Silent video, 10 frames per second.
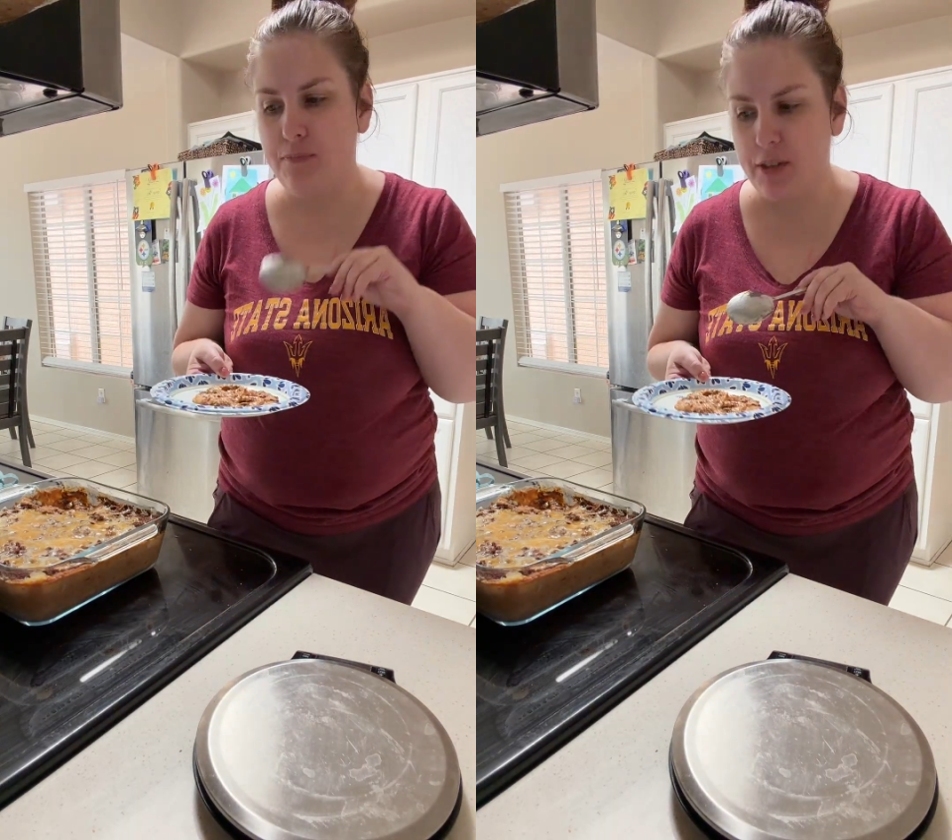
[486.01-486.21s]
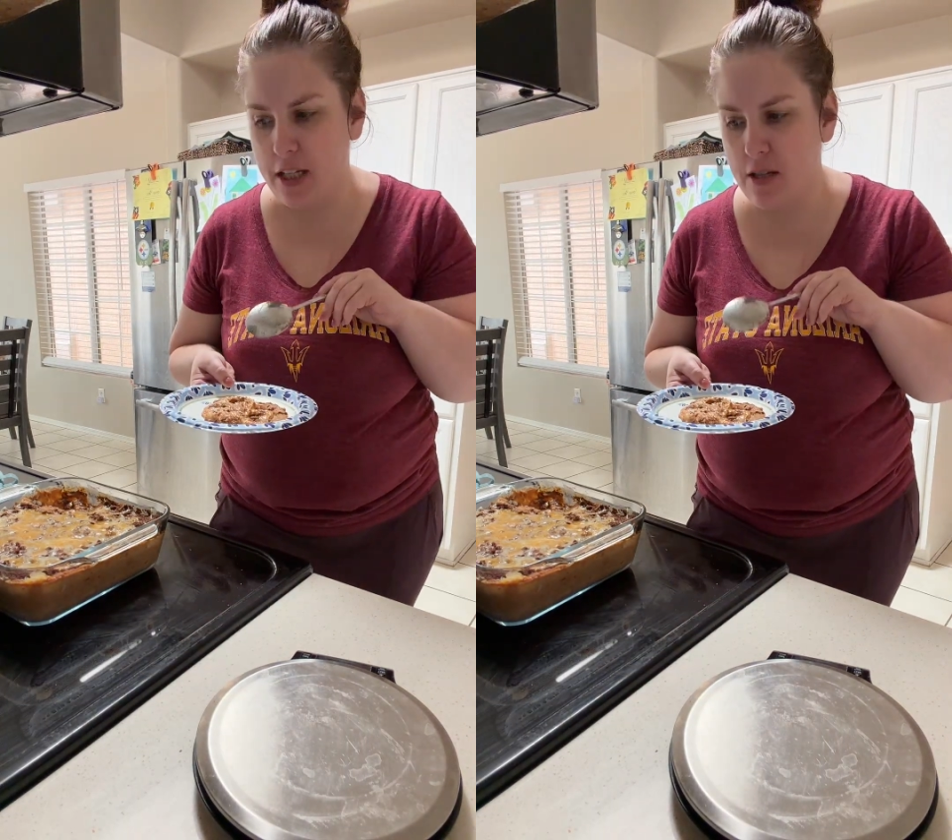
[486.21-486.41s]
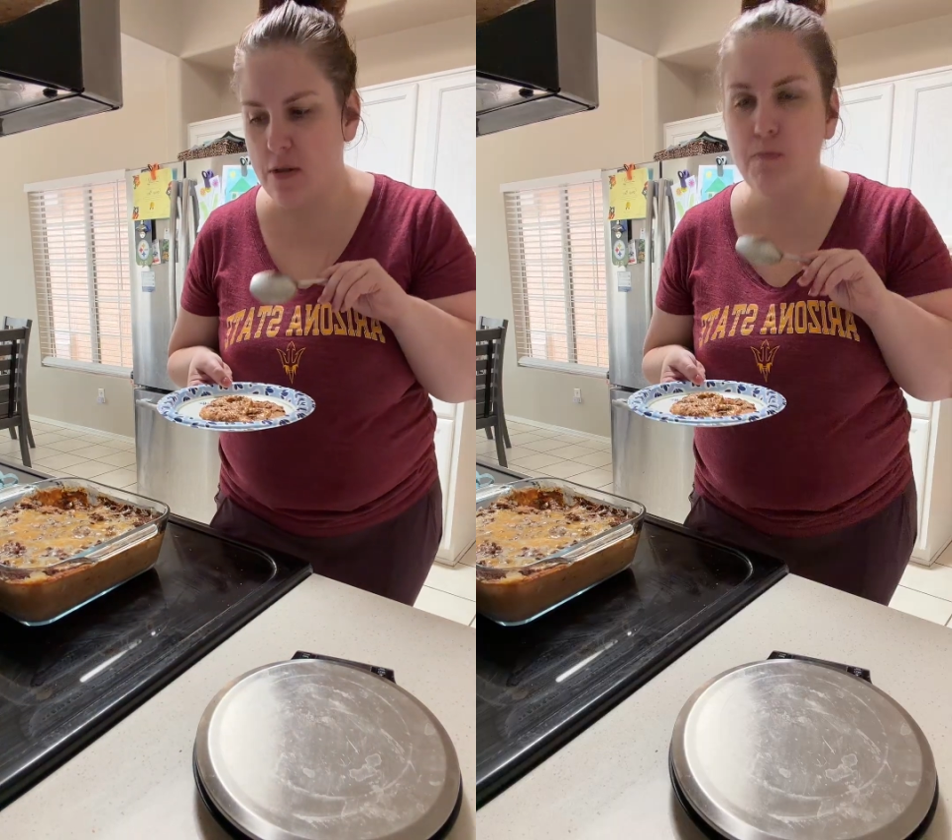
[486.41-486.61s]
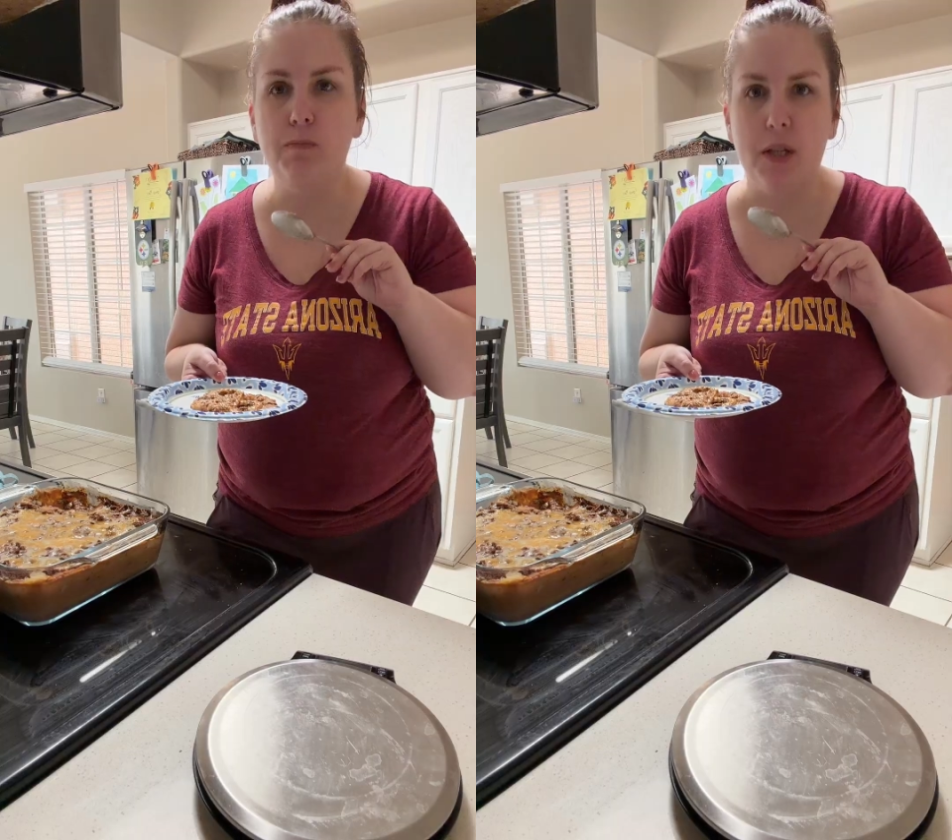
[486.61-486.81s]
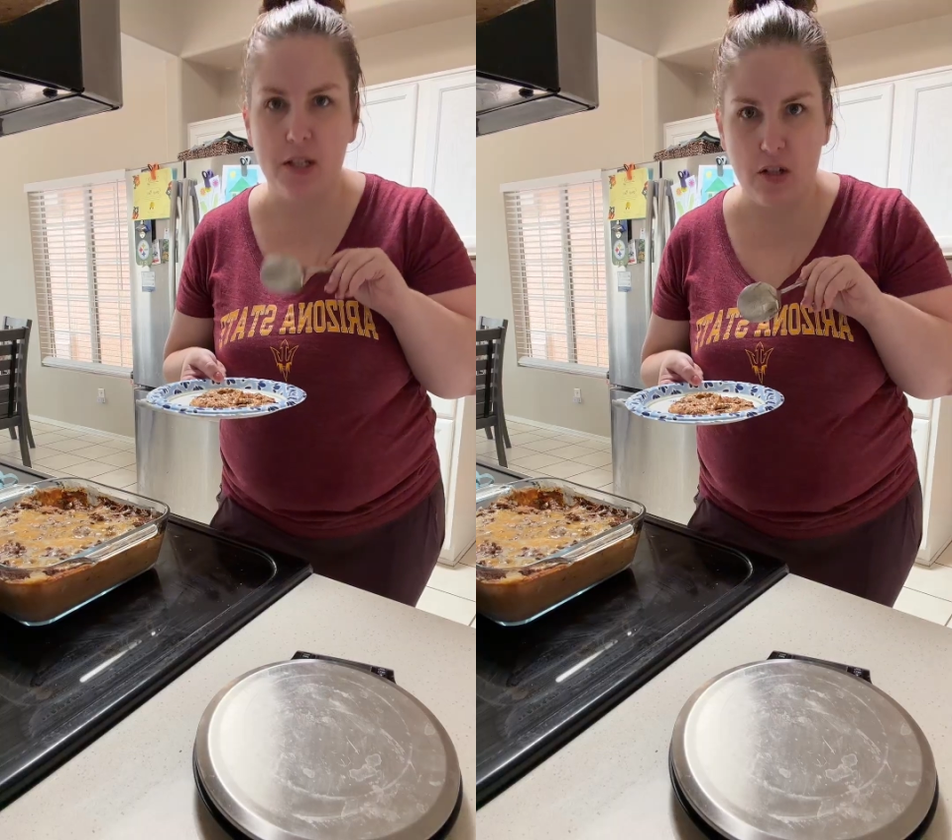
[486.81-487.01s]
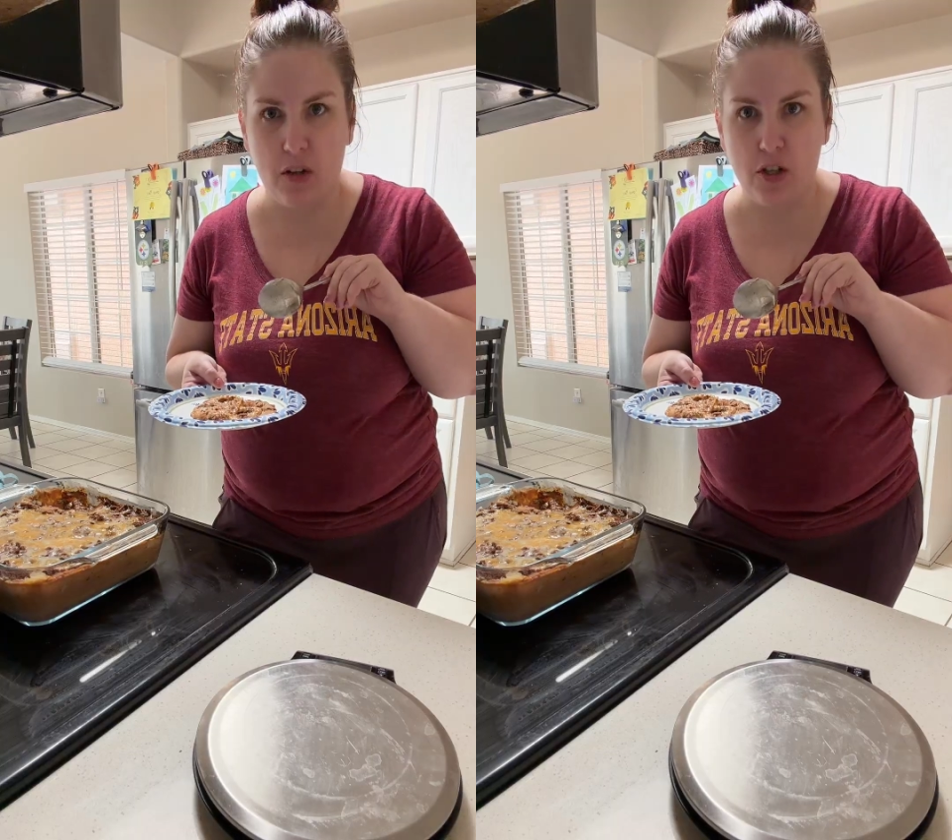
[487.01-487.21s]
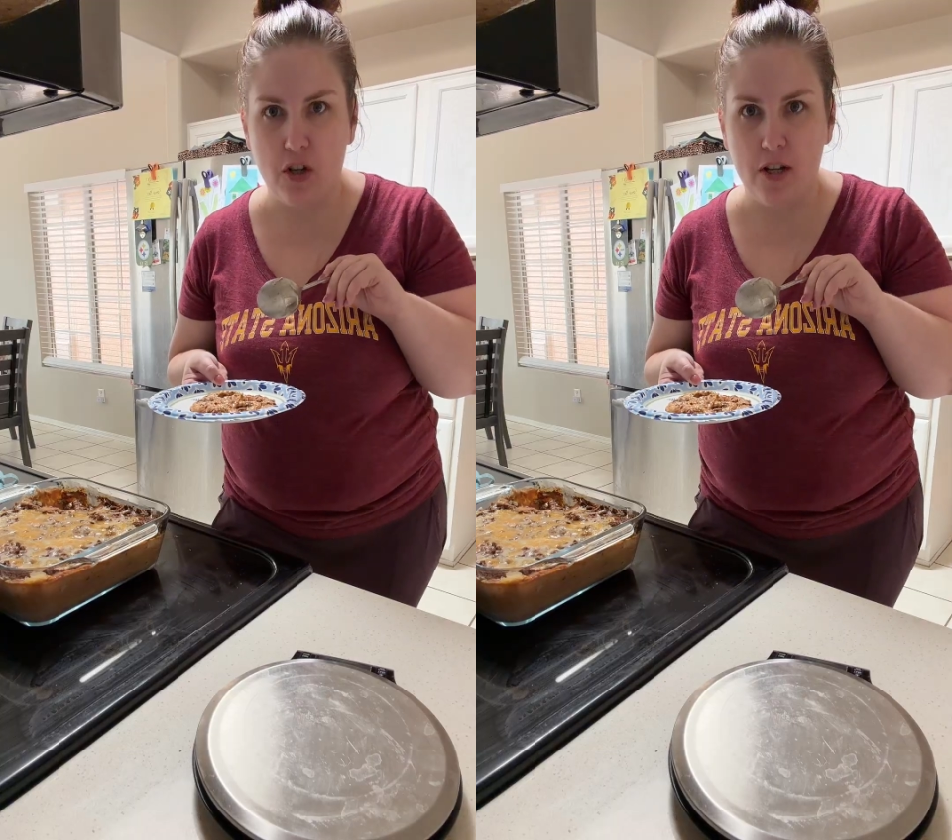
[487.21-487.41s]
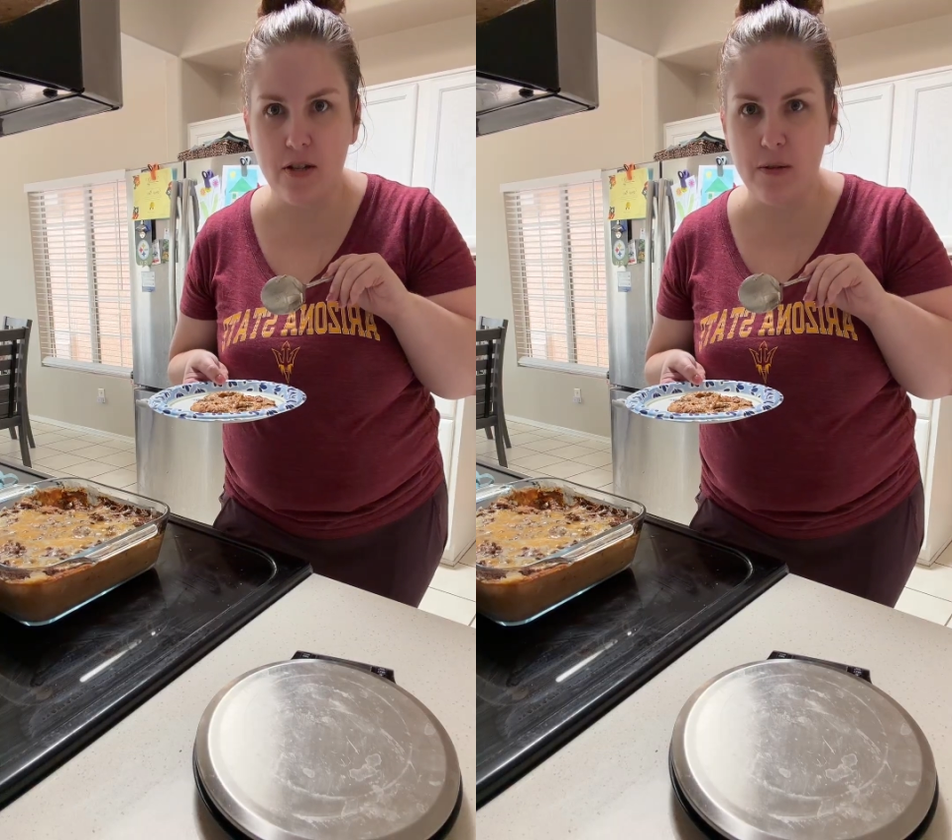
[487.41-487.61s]
This is
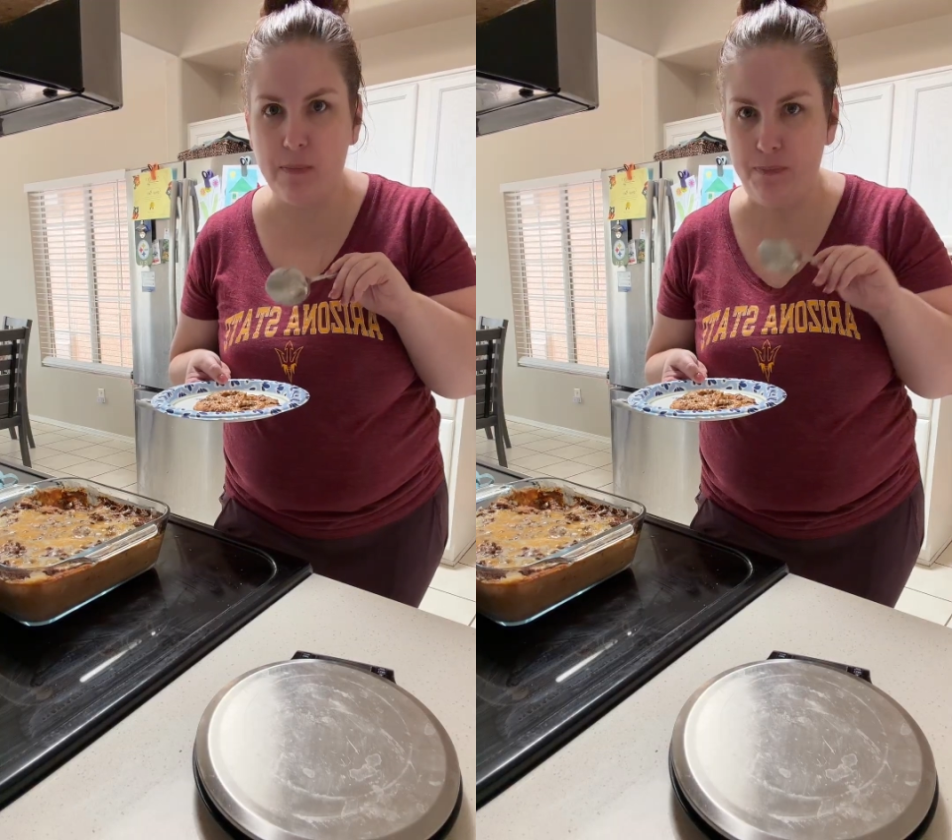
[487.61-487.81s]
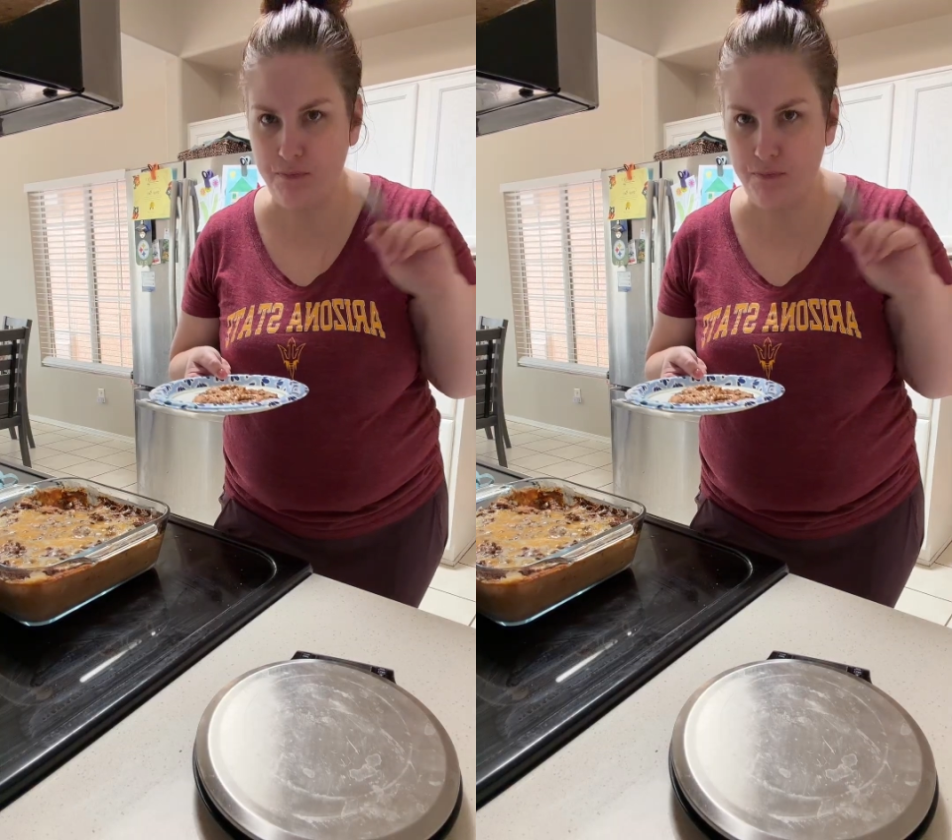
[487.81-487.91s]
delicious.